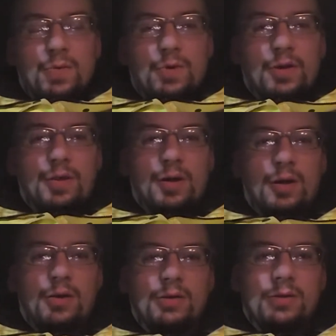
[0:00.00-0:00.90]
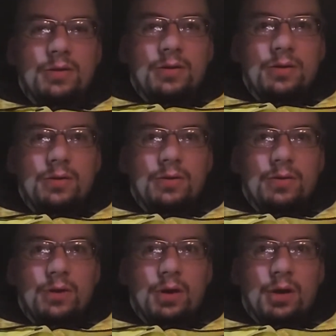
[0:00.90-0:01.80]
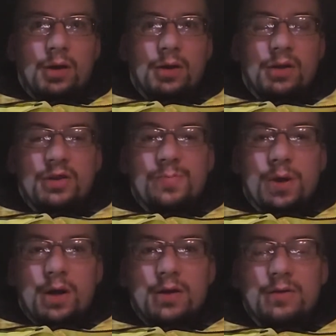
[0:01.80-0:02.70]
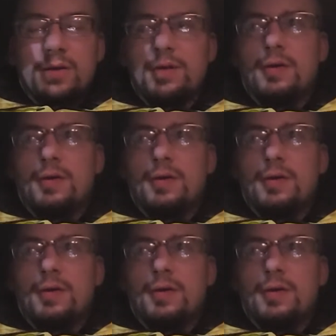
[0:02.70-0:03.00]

with a Glytch product.